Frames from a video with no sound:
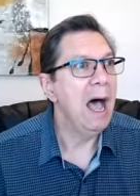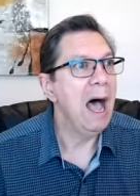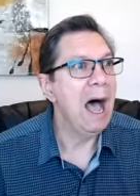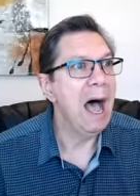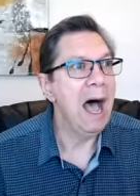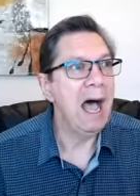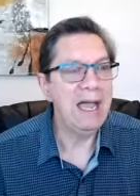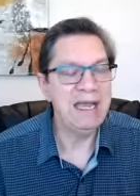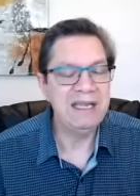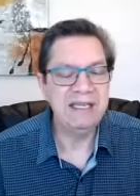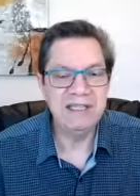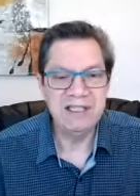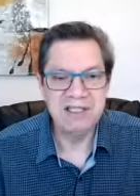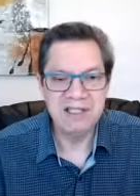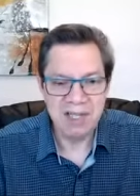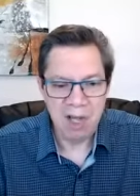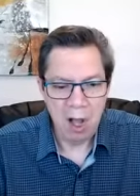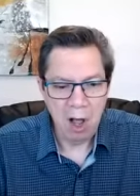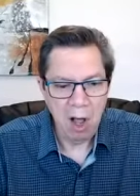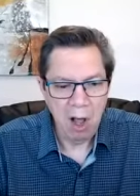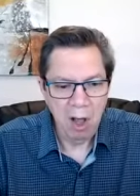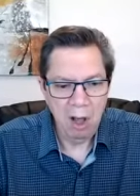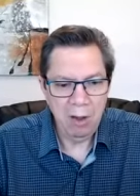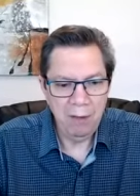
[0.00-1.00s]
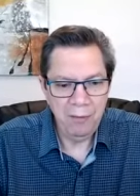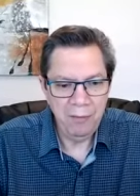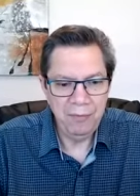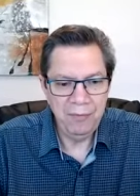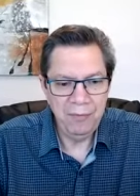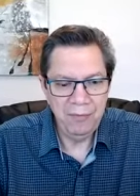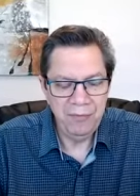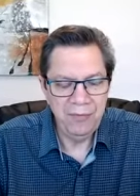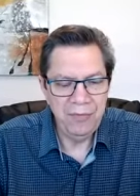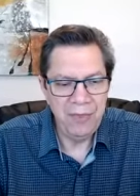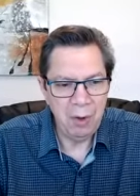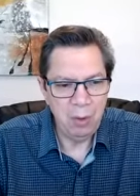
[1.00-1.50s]
I
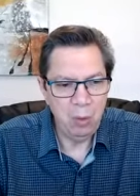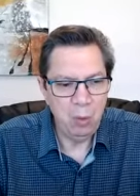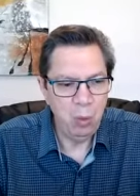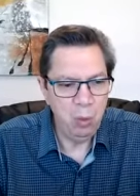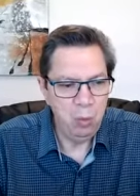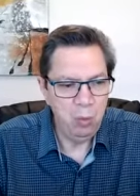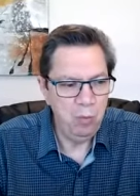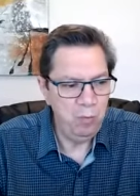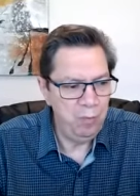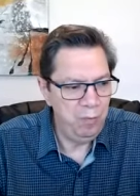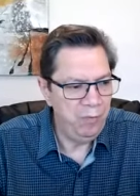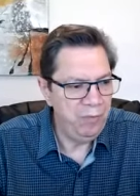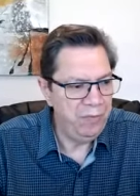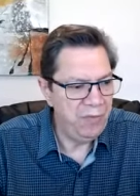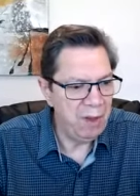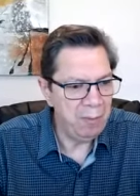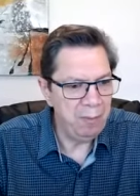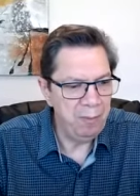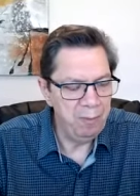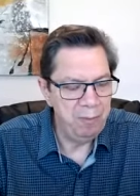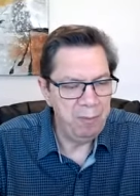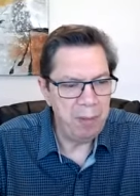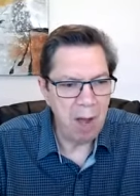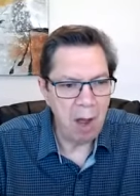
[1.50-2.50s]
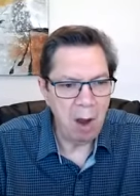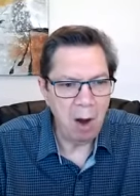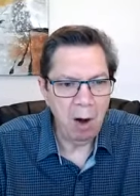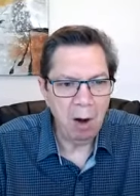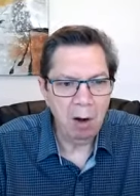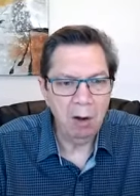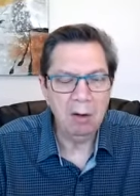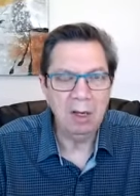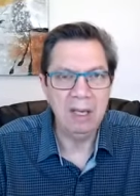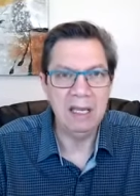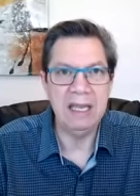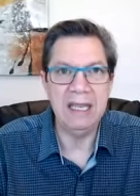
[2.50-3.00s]
saw the the
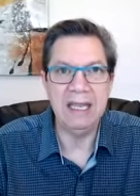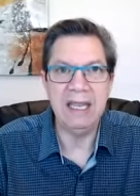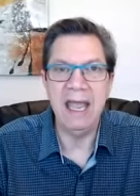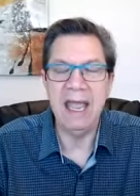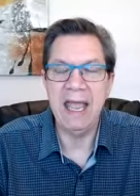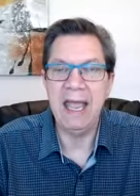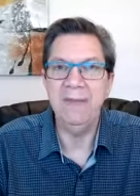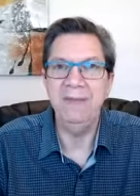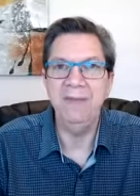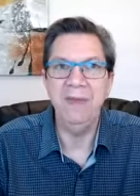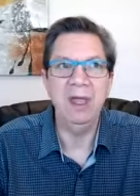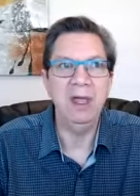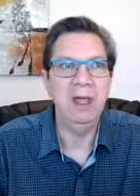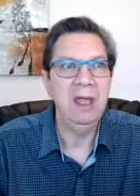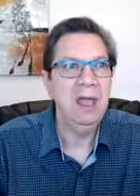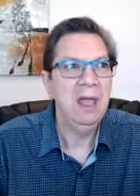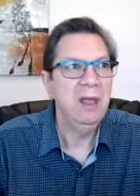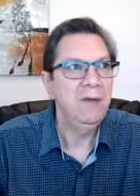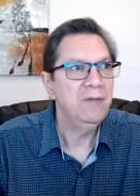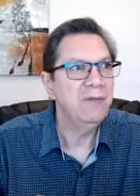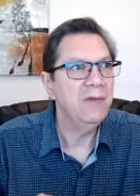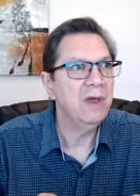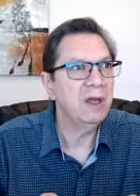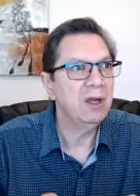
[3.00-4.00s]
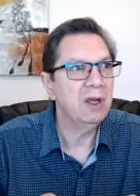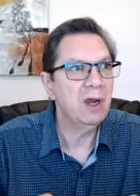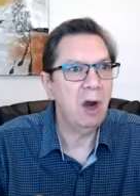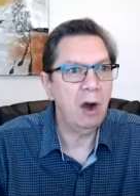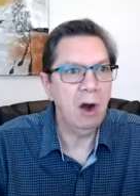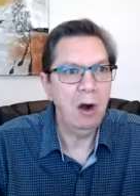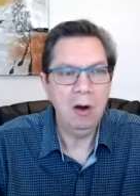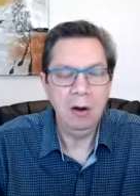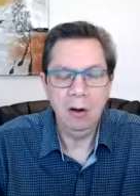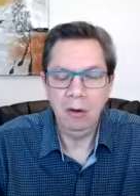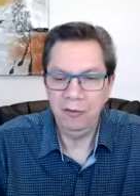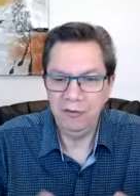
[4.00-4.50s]
barley and the the
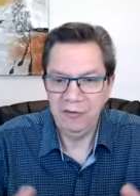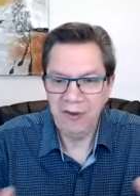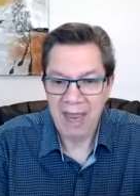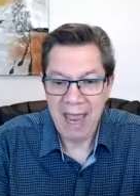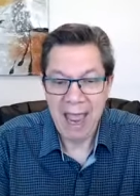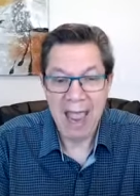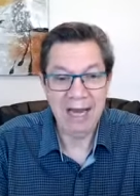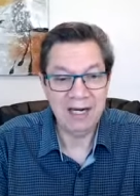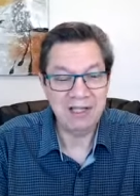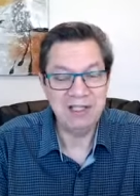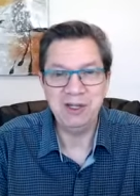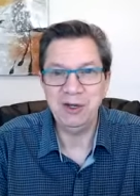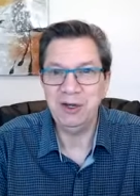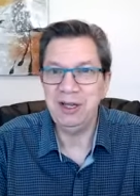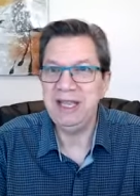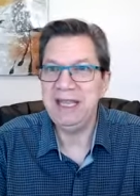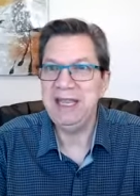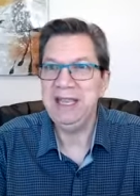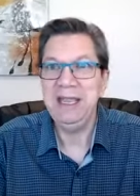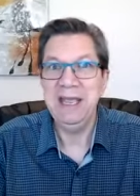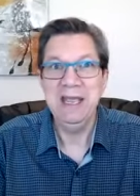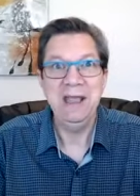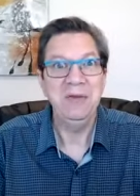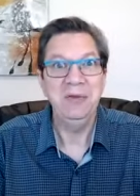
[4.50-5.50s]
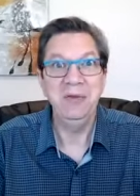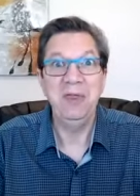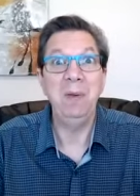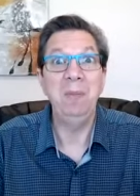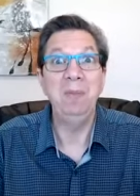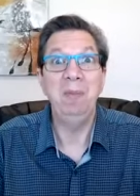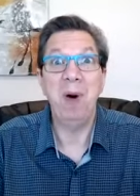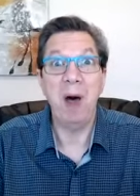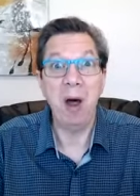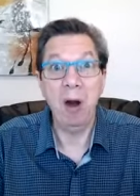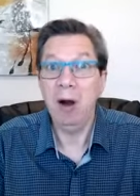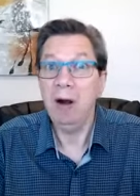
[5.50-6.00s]
kernels. Actually, the
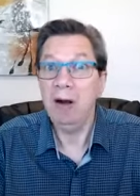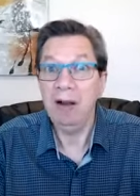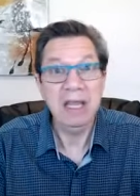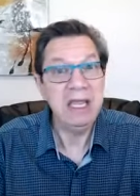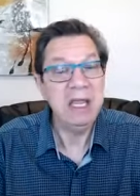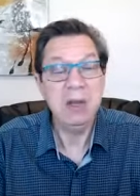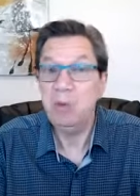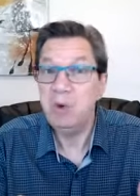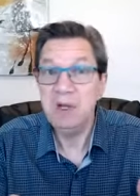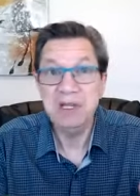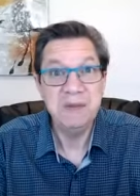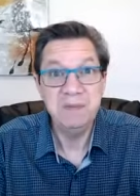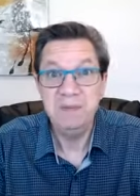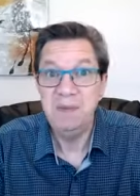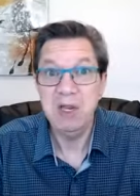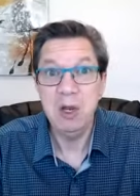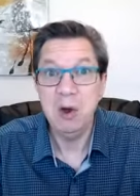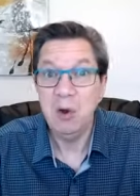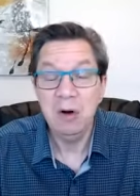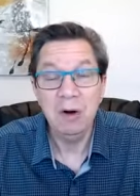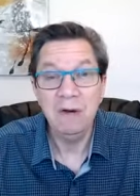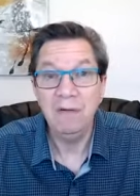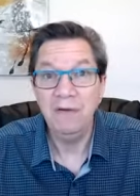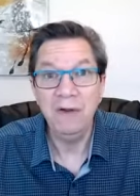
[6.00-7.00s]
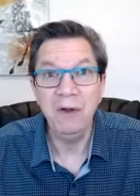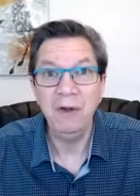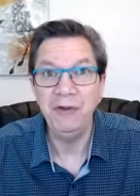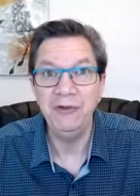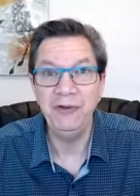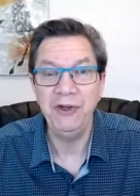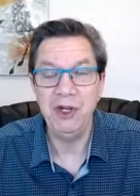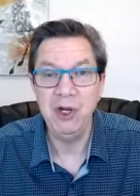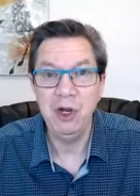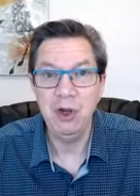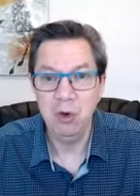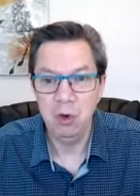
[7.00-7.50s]
barley was beautiful
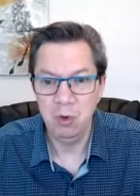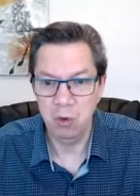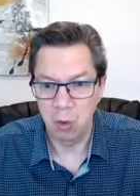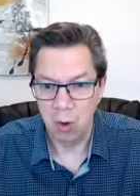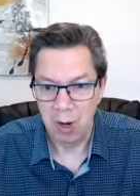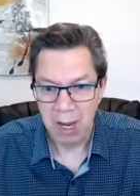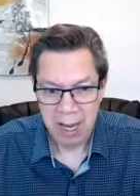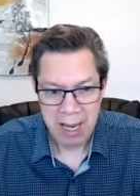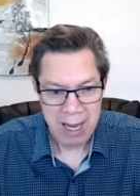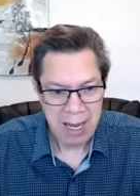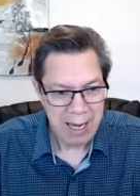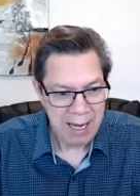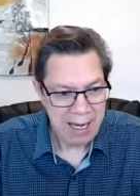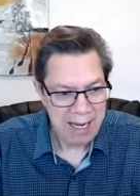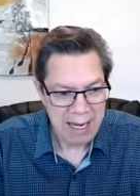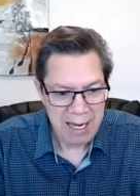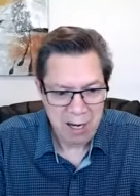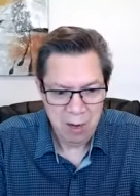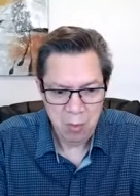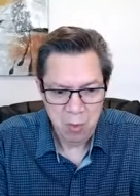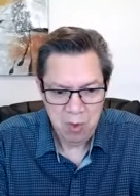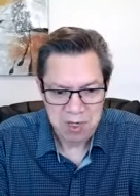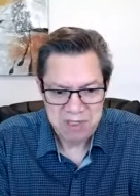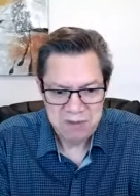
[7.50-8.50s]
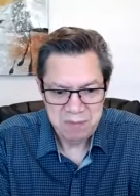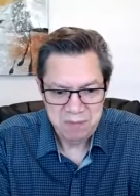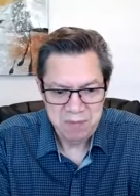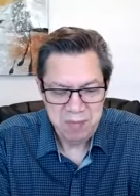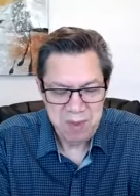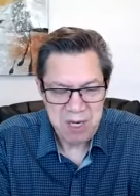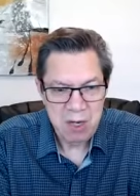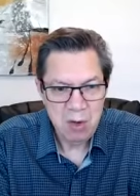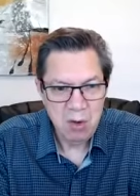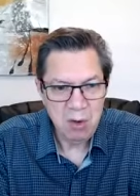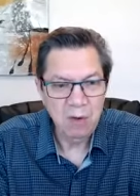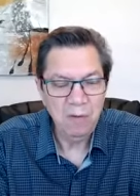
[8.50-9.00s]
too. It was
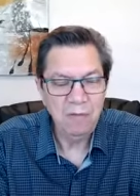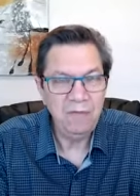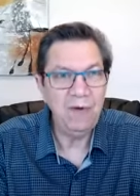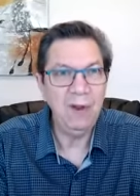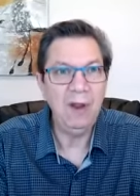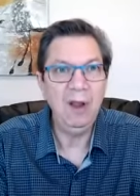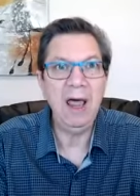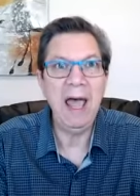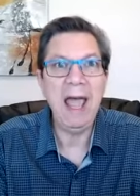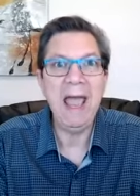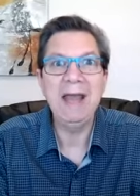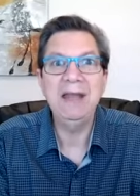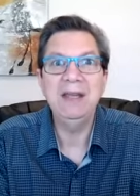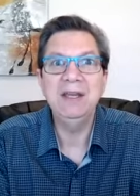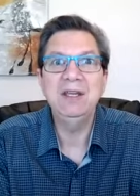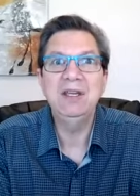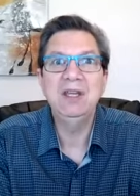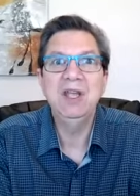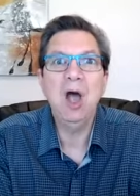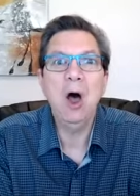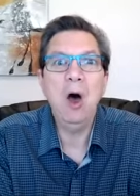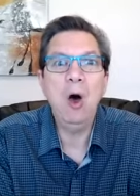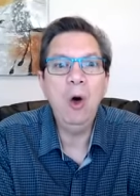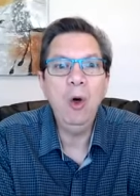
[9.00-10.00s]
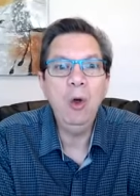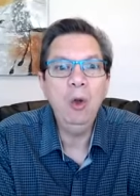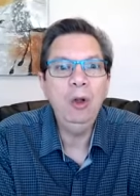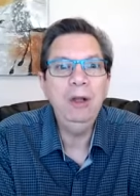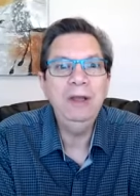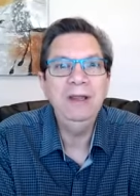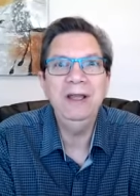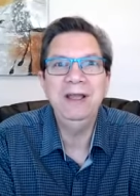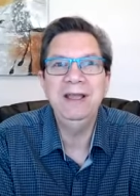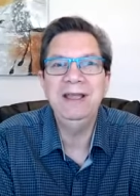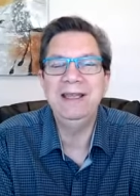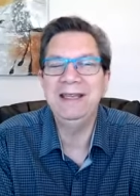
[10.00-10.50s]
beautiful and
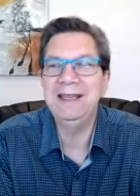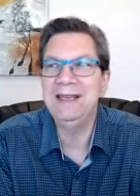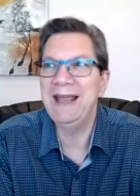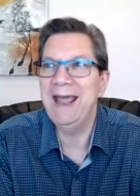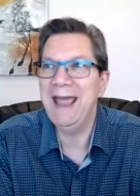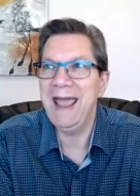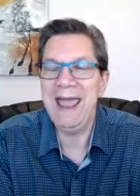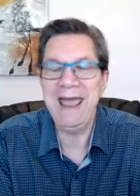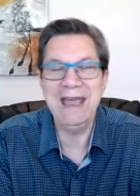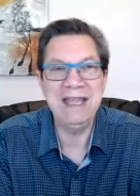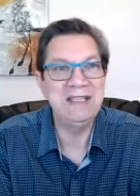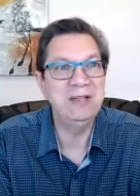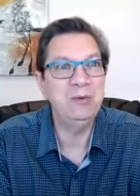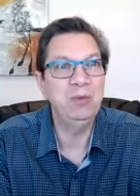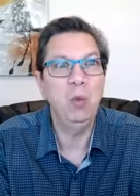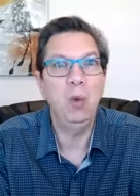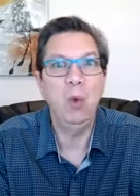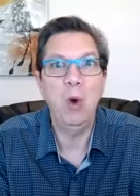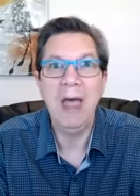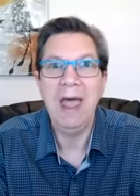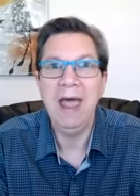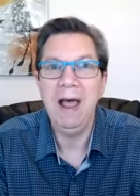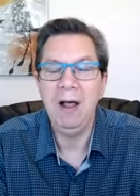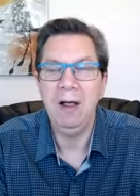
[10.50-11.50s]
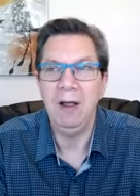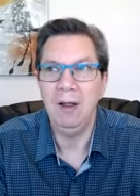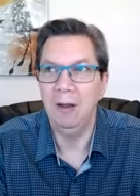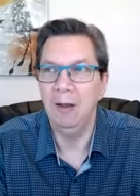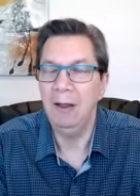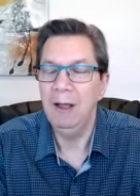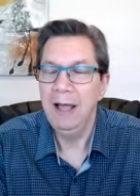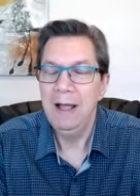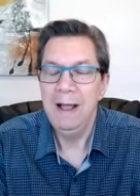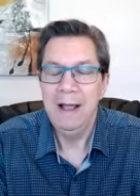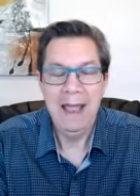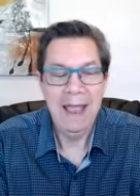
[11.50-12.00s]
golden as
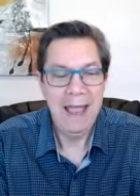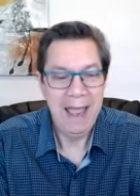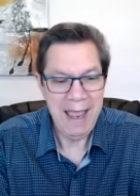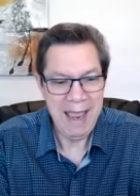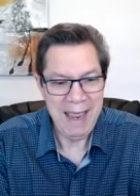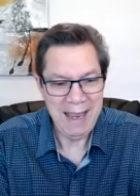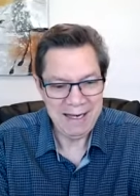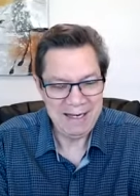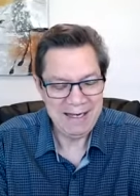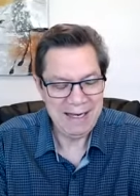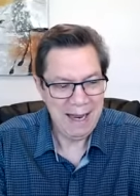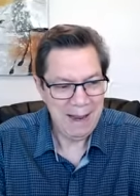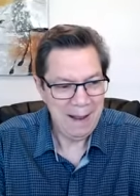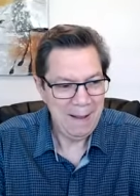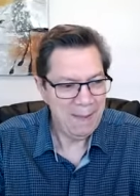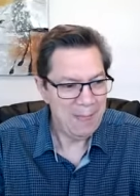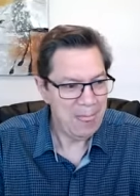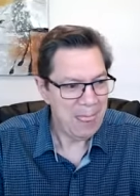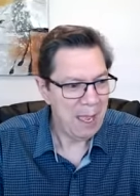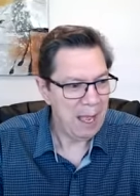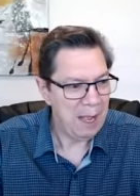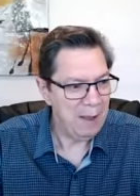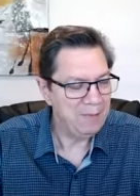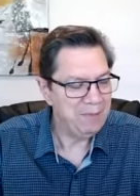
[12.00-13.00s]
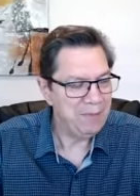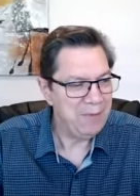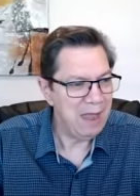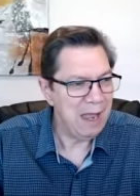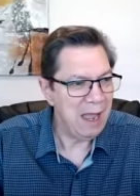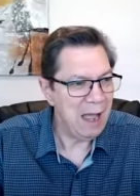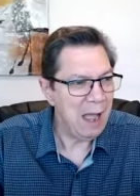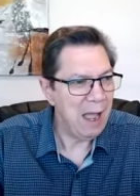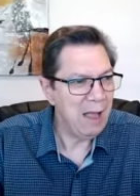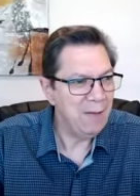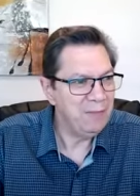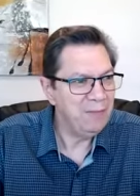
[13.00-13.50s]
well. And uh,
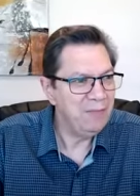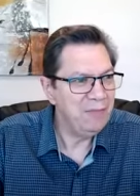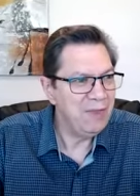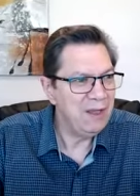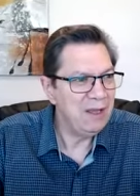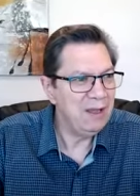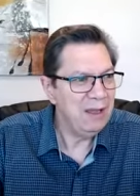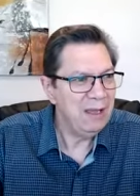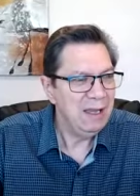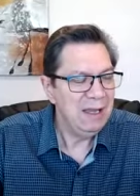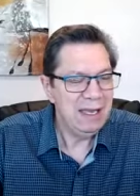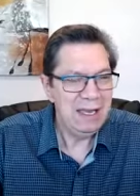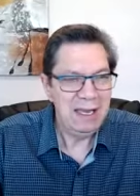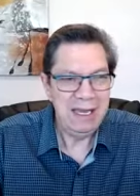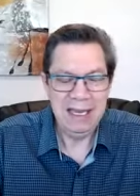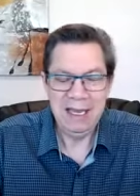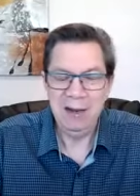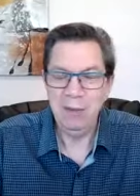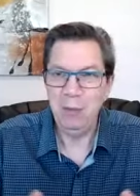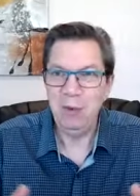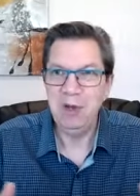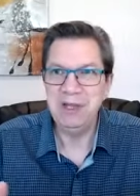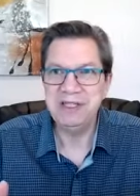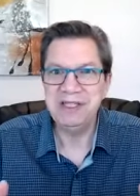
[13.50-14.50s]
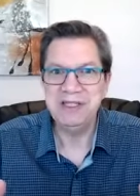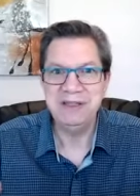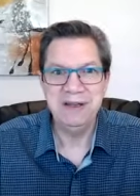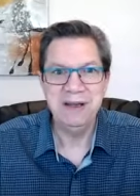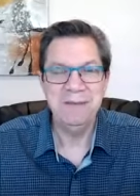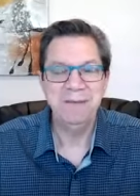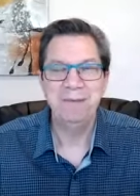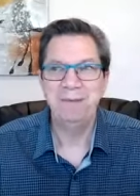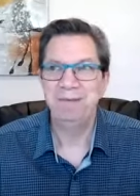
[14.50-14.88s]
the it was